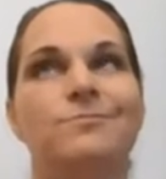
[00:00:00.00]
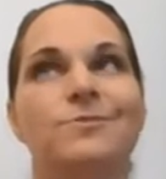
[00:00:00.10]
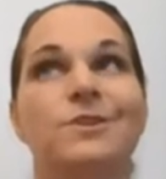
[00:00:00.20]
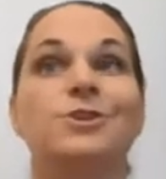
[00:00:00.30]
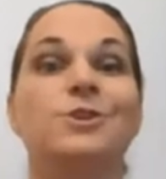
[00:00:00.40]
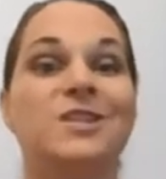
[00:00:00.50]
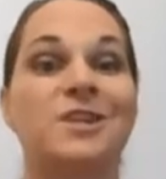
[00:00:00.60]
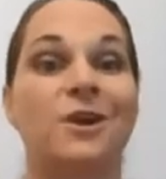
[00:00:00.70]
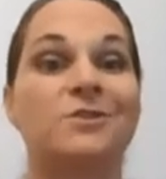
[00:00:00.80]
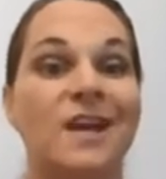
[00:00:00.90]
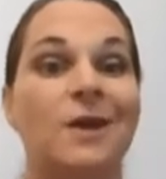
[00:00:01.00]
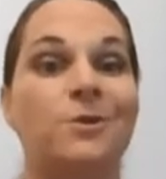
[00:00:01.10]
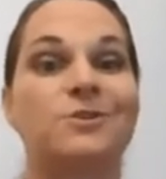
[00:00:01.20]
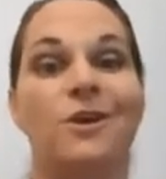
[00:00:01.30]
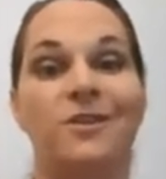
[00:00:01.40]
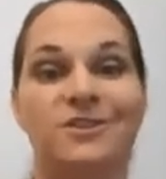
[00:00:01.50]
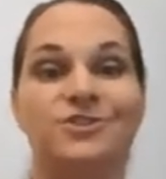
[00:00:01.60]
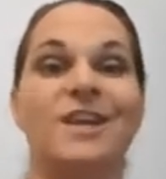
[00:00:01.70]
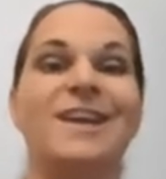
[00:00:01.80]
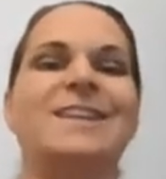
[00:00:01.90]
using our sight word knowledge
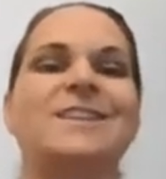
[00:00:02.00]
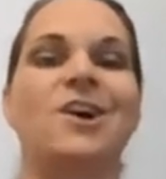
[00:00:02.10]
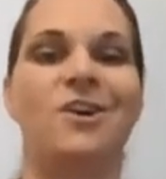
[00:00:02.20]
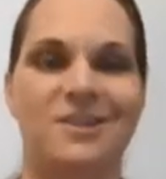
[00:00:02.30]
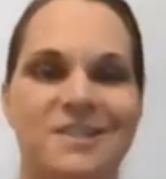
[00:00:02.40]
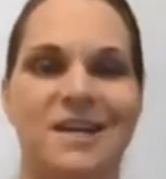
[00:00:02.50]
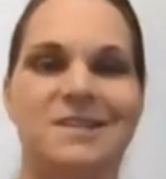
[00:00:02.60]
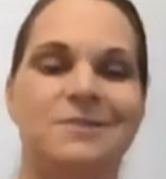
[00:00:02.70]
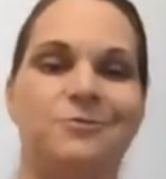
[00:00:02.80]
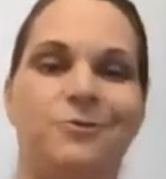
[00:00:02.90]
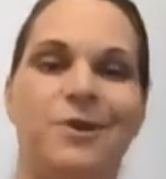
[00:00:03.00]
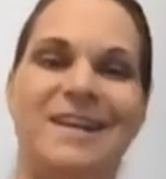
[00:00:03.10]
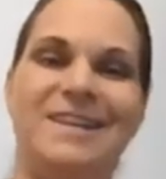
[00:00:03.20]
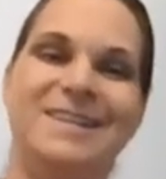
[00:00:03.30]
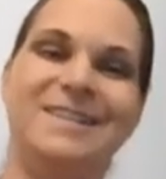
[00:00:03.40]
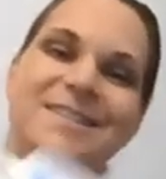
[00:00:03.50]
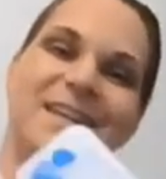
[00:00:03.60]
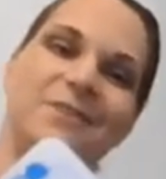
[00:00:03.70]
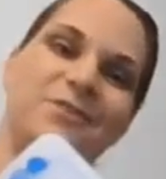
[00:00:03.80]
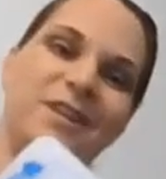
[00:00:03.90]
in context of reading instead
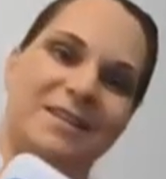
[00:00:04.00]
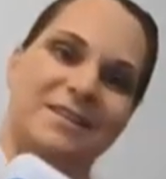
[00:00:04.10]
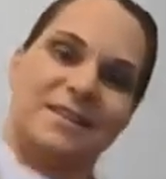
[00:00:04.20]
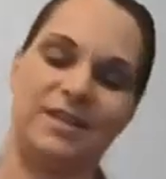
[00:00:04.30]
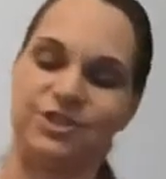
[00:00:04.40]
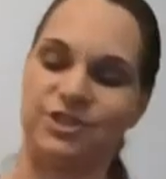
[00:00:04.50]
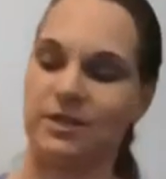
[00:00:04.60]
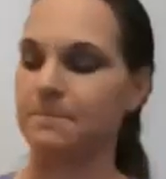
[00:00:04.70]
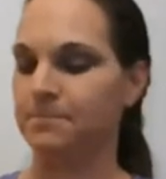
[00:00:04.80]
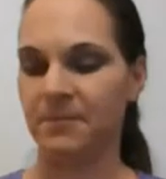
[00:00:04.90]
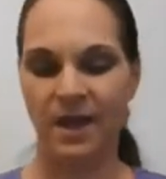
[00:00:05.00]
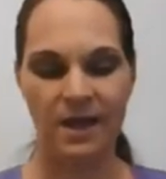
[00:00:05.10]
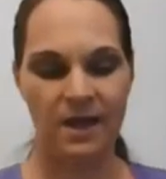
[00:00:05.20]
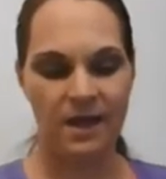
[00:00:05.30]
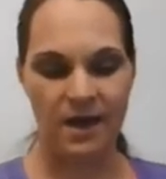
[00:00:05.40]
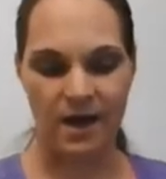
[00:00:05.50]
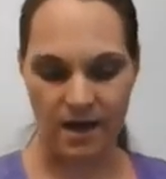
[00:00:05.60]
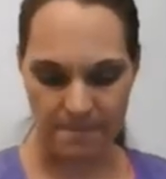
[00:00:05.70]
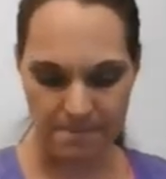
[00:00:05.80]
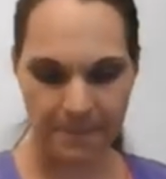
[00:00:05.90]
of in isolation.
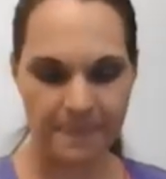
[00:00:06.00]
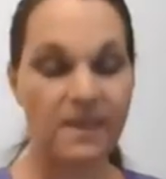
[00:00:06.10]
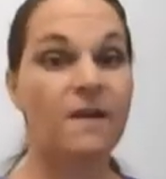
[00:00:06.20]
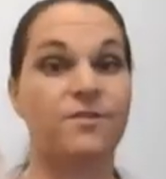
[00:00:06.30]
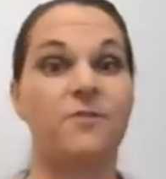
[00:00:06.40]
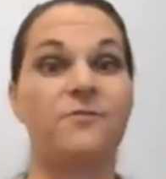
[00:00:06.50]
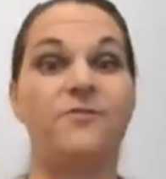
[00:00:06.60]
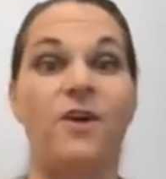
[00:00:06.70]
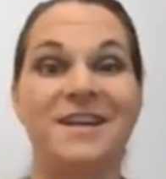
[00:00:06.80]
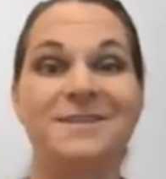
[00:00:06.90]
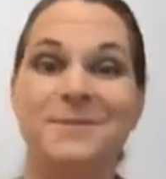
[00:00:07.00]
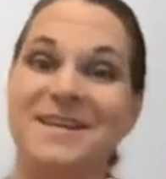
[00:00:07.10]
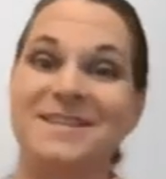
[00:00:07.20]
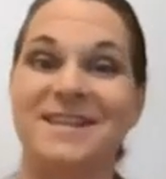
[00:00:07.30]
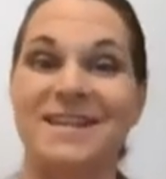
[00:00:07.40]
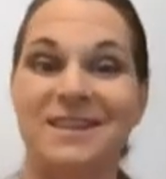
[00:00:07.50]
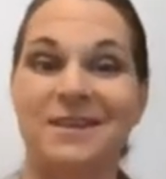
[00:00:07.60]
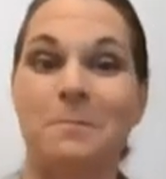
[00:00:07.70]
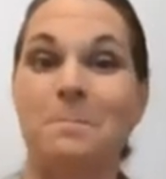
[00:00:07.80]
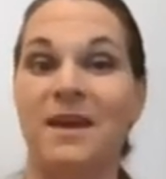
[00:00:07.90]
For phonics, because that's
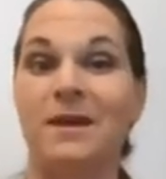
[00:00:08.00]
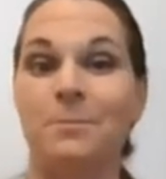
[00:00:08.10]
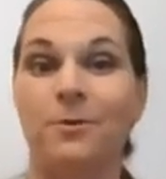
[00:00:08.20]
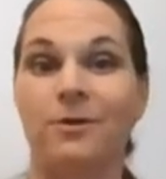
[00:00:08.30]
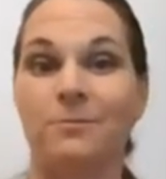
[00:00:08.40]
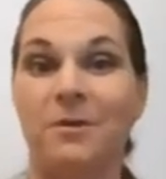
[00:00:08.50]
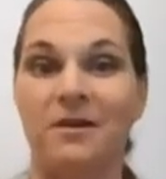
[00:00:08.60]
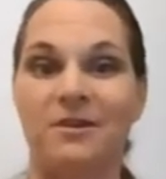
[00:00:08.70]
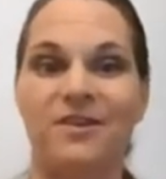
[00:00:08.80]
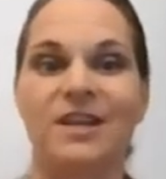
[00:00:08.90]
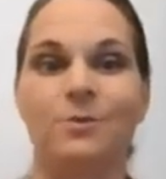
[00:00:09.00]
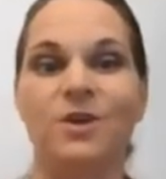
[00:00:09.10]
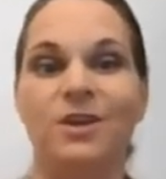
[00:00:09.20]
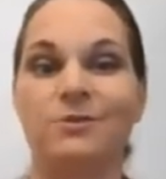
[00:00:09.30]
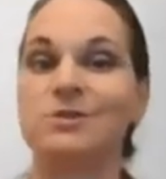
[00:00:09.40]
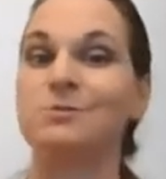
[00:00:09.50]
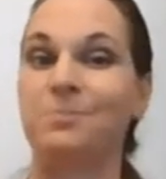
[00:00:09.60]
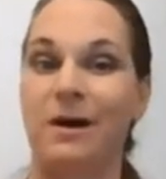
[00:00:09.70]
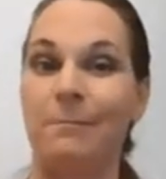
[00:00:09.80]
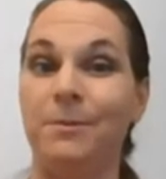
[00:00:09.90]
another big important part of it, we used
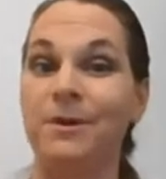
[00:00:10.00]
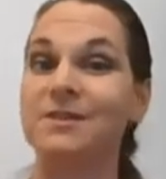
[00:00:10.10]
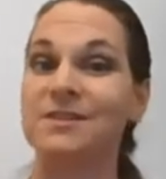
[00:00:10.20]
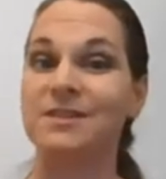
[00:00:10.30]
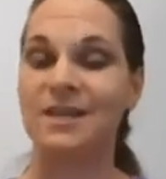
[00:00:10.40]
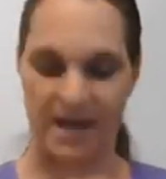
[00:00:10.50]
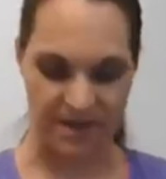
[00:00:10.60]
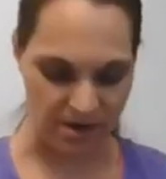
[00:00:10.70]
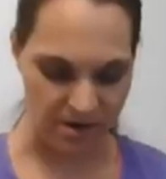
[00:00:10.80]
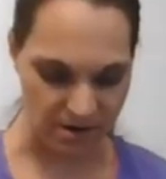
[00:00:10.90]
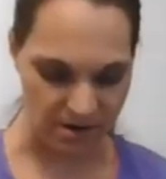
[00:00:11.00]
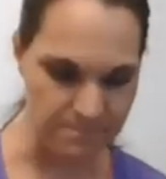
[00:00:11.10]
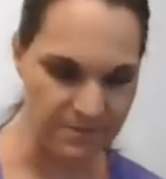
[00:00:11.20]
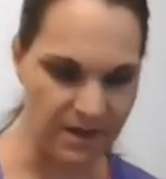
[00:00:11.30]
Bob books to guide our